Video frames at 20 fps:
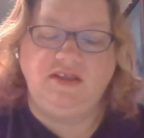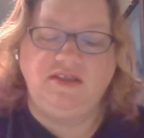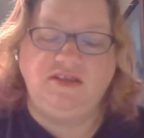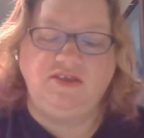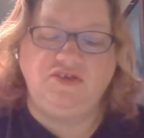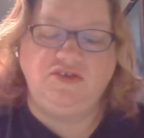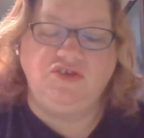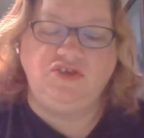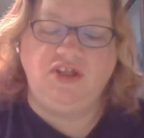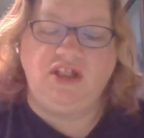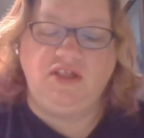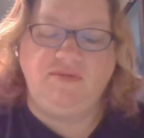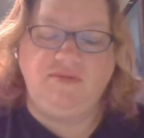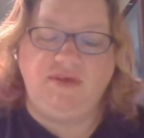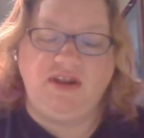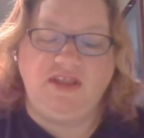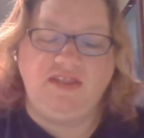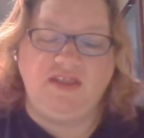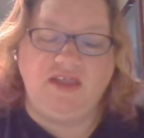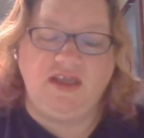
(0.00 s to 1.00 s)
Did you tell him
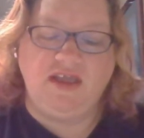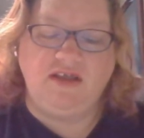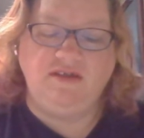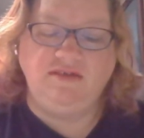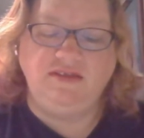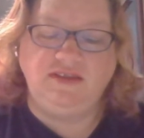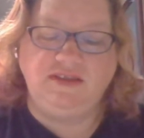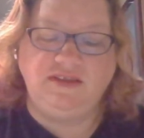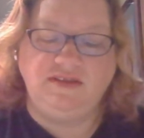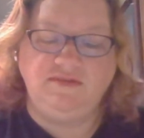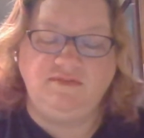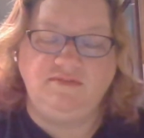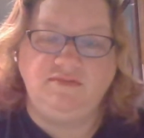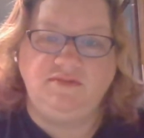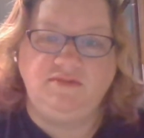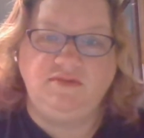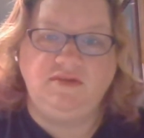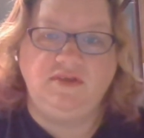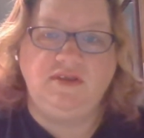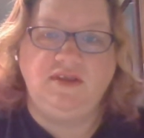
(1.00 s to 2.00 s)
anything else?
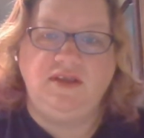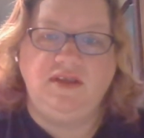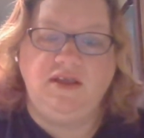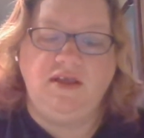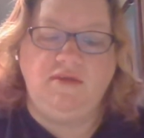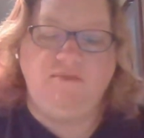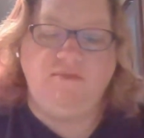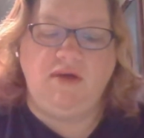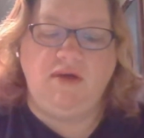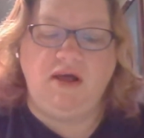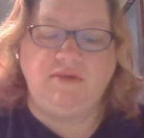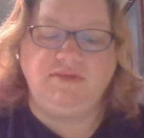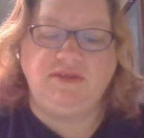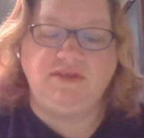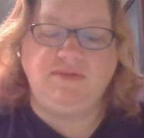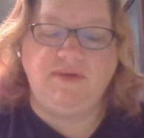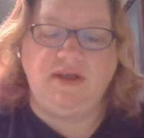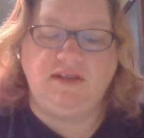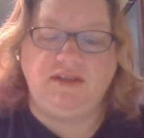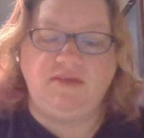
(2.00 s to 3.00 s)
Mom
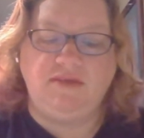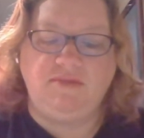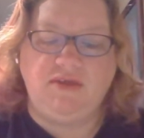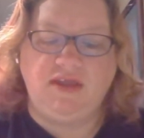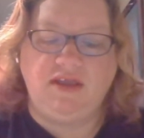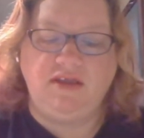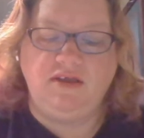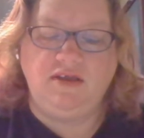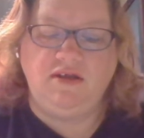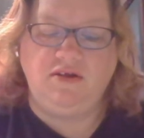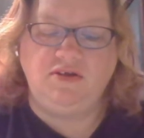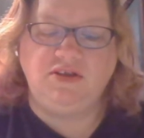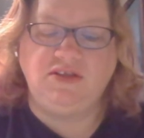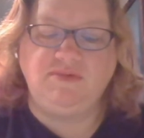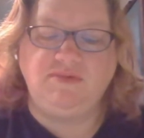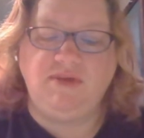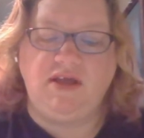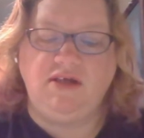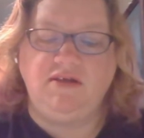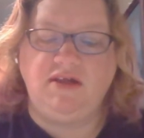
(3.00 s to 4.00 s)
smiled at me. Her
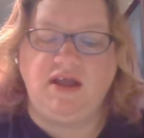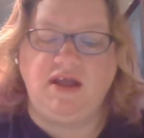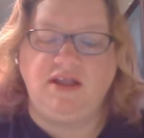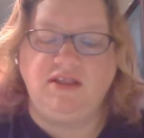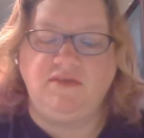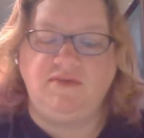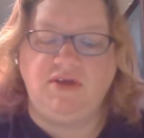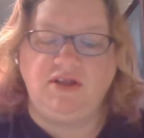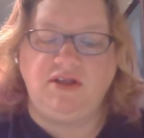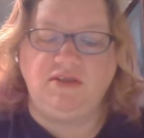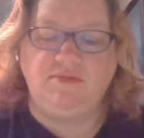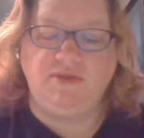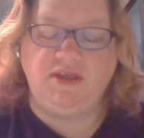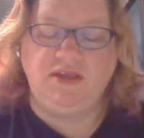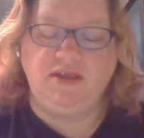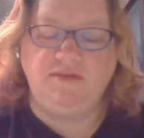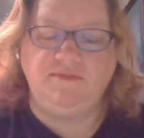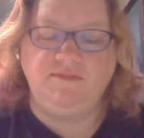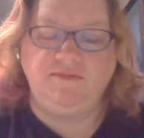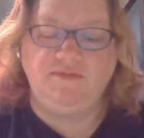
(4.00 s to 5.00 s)
smile kind of hugged
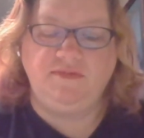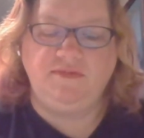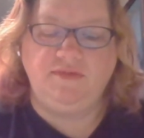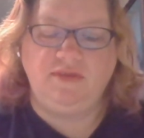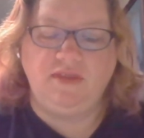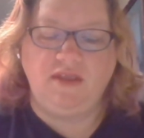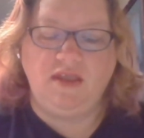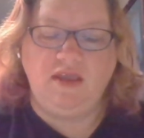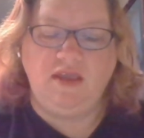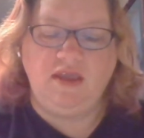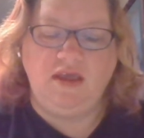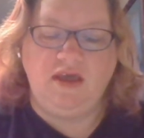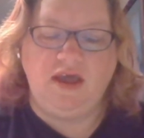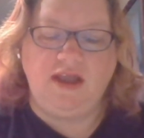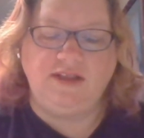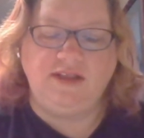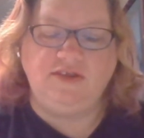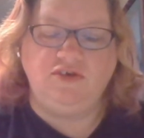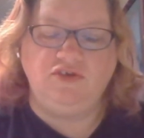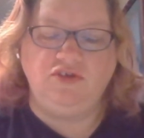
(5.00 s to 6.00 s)
me.
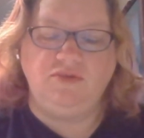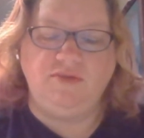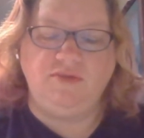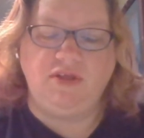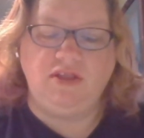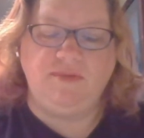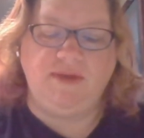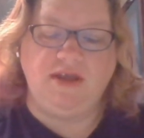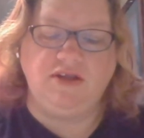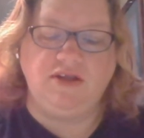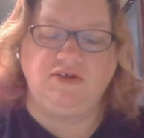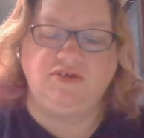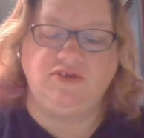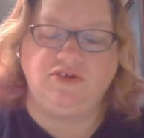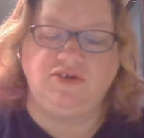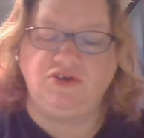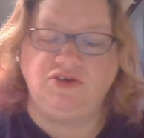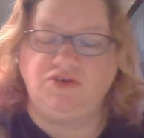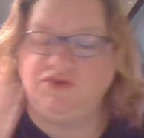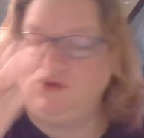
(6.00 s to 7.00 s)
I told him all about your
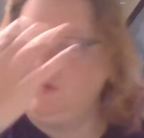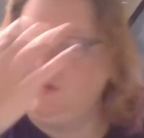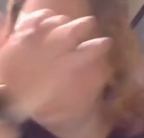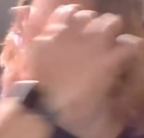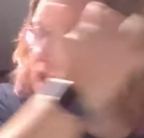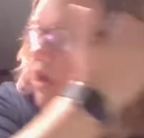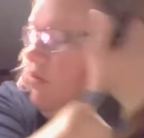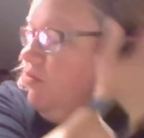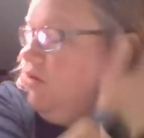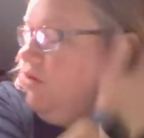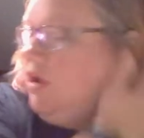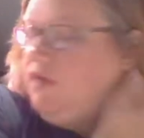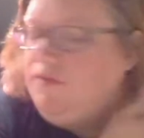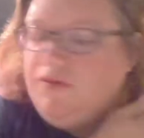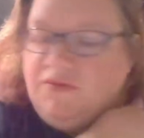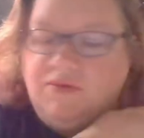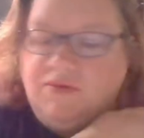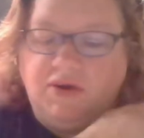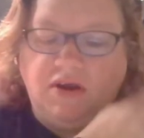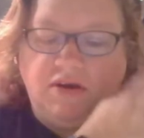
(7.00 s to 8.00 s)
surgeries and how brave
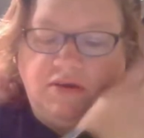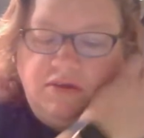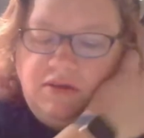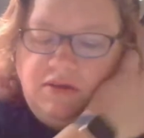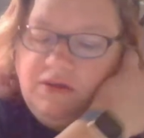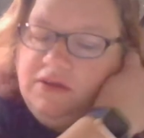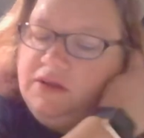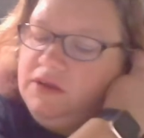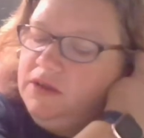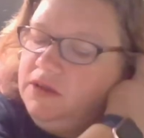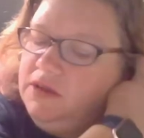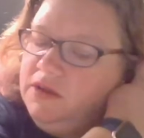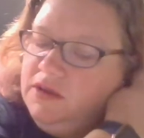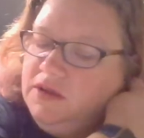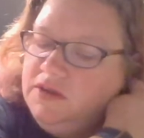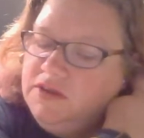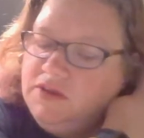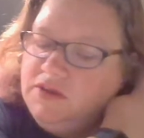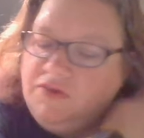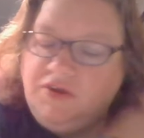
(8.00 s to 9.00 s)
you are.
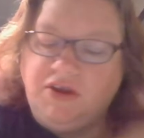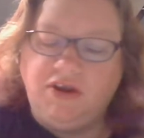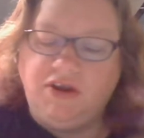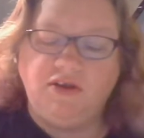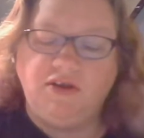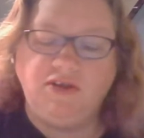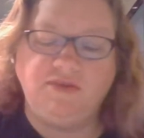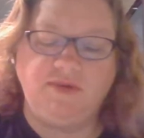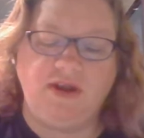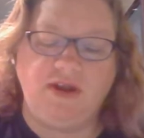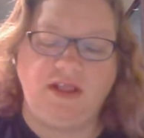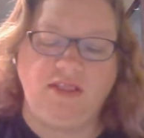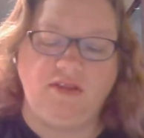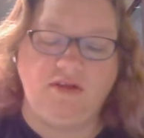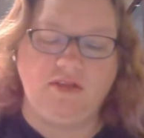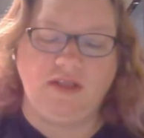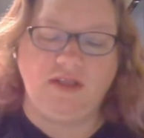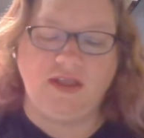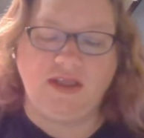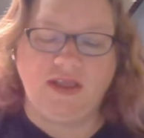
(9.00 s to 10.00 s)
So he knows what I
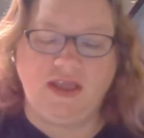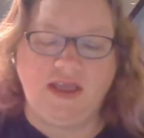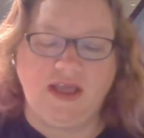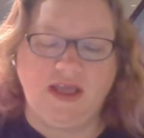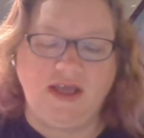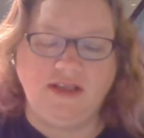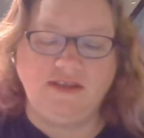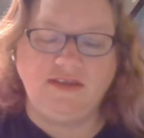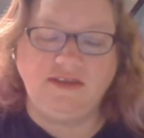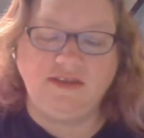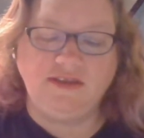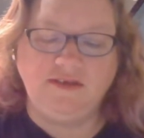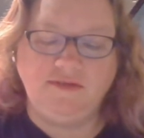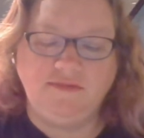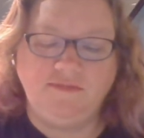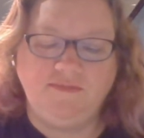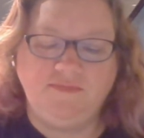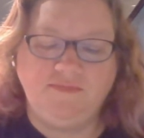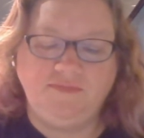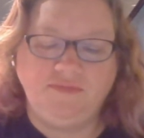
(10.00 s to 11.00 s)
look like, I asked.
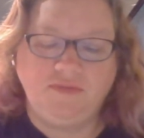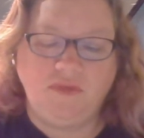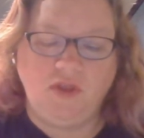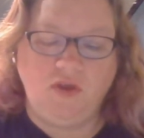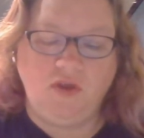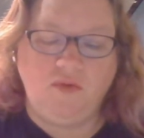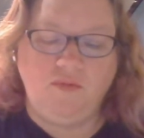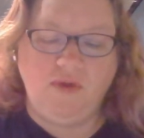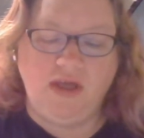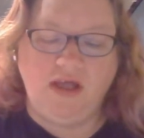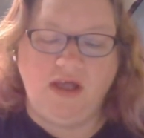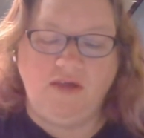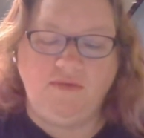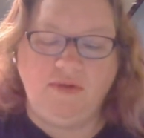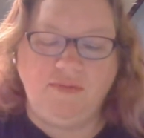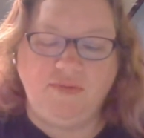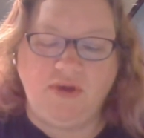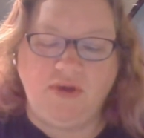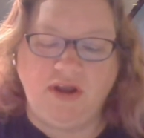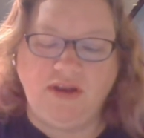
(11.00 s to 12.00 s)
Well,
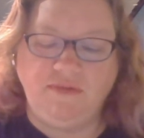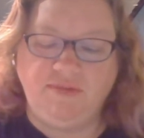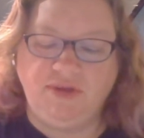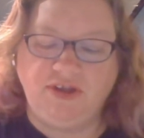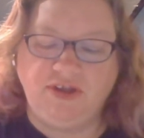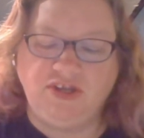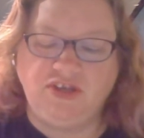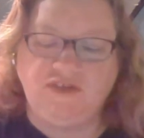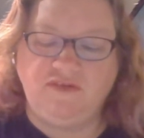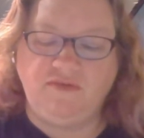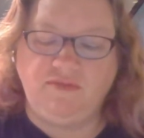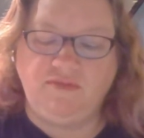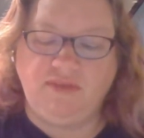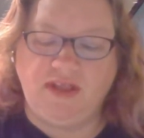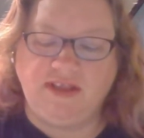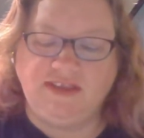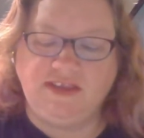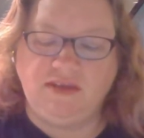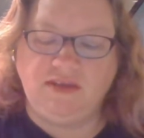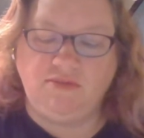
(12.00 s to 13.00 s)
we brought him pictures from
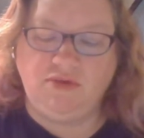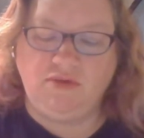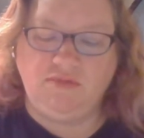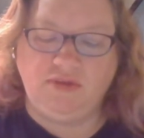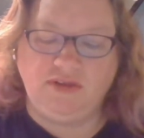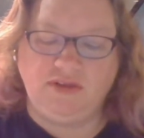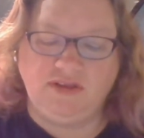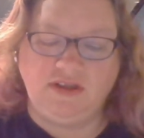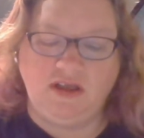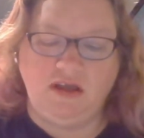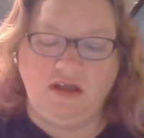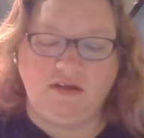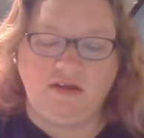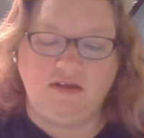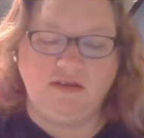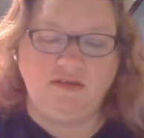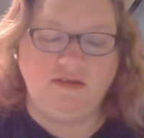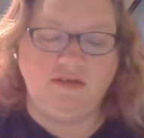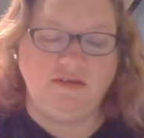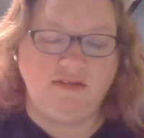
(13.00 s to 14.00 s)
last summer in
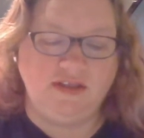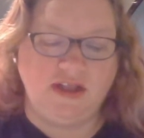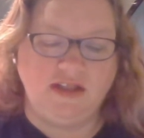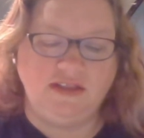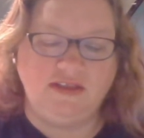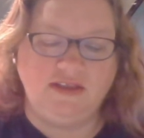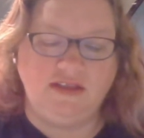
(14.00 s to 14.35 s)
Montauk, Dad